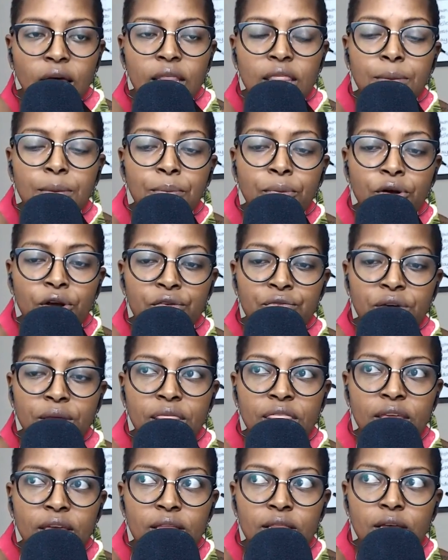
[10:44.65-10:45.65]
The
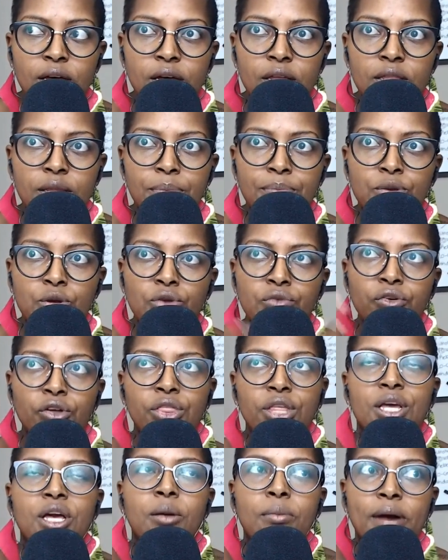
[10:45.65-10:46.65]
perfect thing, the beautiful
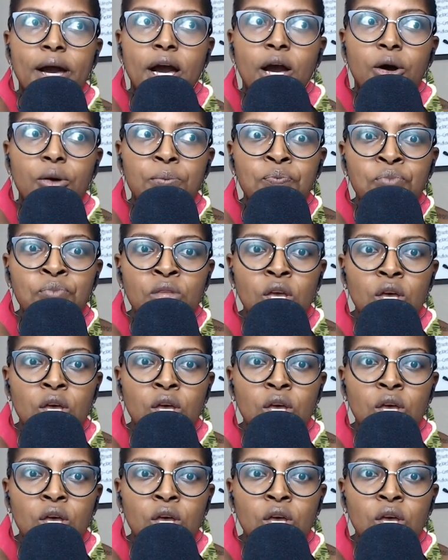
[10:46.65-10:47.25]
thing about